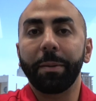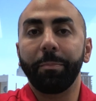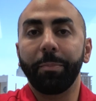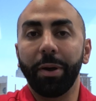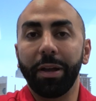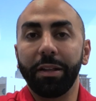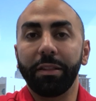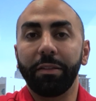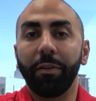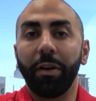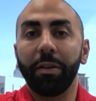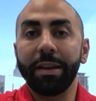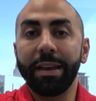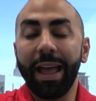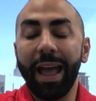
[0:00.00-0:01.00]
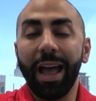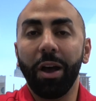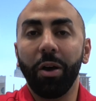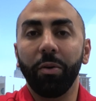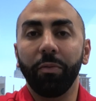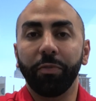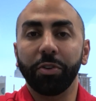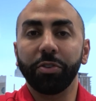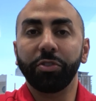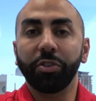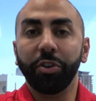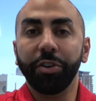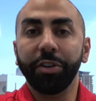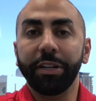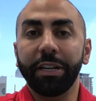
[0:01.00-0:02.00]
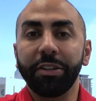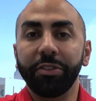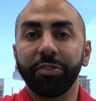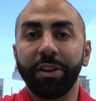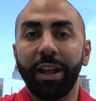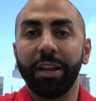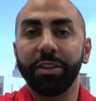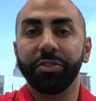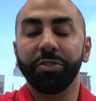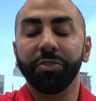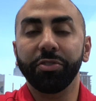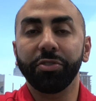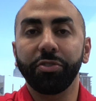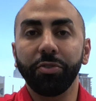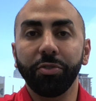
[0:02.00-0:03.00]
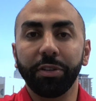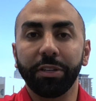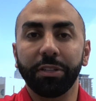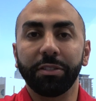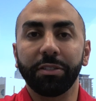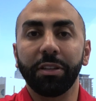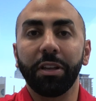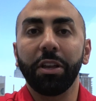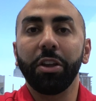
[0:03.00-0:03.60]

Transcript: But now for certain international students,